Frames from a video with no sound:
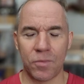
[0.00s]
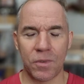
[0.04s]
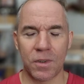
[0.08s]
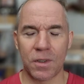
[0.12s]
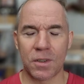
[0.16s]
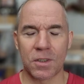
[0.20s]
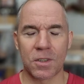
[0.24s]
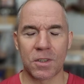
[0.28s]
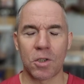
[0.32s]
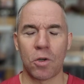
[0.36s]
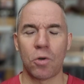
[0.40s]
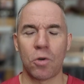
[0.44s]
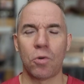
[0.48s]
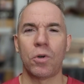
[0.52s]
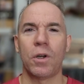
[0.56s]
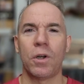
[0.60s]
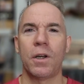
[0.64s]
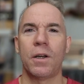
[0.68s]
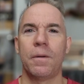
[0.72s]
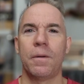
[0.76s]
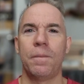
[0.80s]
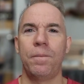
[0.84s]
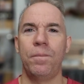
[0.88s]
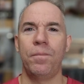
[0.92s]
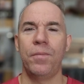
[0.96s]

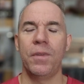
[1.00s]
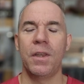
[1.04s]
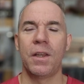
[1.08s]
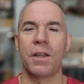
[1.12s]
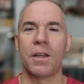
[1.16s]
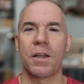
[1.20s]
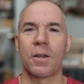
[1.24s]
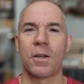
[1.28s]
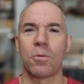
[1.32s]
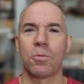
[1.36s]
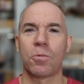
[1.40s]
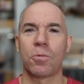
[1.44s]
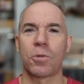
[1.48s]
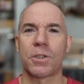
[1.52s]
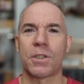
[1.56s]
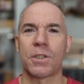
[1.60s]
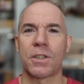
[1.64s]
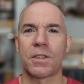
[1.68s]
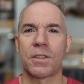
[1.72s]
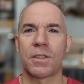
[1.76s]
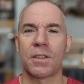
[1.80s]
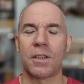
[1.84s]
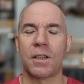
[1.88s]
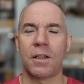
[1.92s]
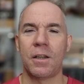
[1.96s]
So in other
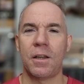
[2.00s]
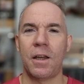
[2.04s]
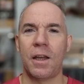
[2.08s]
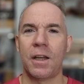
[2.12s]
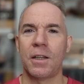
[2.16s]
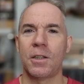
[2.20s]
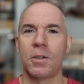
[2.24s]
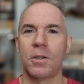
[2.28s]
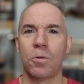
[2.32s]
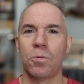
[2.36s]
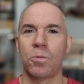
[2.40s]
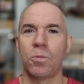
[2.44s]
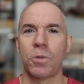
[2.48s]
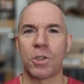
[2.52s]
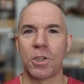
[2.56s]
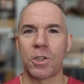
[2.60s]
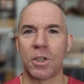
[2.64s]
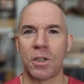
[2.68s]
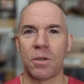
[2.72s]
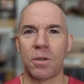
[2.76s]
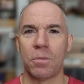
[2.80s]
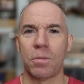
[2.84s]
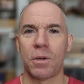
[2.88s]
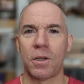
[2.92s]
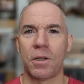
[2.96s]
words, I don't wish
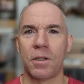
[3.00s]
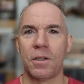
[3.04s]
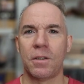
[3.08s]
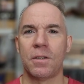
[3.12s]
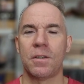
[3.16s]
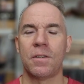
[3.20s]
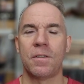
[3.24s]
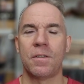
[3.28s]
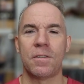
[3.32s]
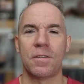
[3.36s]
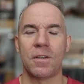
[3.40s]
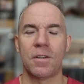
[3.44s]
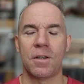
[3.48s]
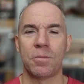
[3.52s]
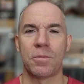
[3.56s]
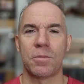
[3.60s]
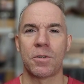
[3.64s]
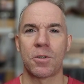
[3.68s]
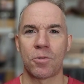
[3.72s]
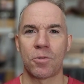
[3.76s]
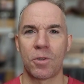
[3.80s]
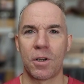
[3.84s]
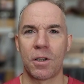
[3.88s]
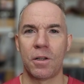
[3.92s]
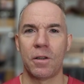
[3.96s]
anybody the same
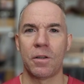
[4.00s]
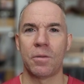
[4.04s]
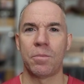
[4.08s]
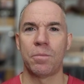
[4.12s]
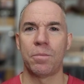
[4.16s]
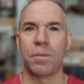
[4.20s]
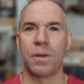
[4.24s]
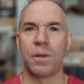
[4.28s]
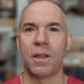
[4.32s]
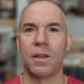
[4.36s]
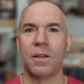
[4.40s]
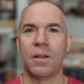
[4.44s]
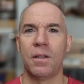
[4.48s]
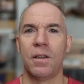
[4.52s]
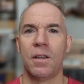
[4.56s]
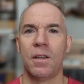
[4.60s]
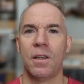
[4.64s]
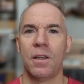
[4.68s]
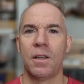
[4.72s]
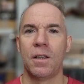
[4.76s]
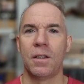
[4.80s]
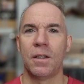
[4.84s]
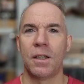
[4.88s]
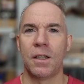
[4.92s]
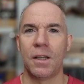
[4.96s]
struggle and pain
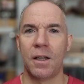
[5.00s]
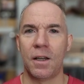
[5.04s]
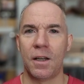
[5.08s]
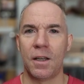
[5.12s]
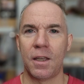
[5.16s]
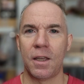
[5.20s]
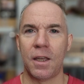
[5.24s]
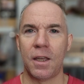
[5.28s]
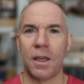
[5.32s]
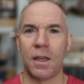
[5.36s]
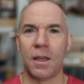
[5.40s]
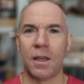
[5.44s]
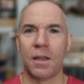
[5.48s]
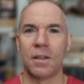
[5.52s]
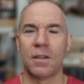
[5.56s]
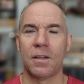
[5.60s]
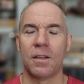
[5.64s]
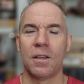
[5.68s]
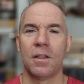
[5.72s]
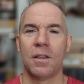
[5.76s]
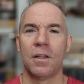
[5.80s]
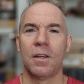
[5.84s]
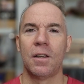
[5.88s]
that I had.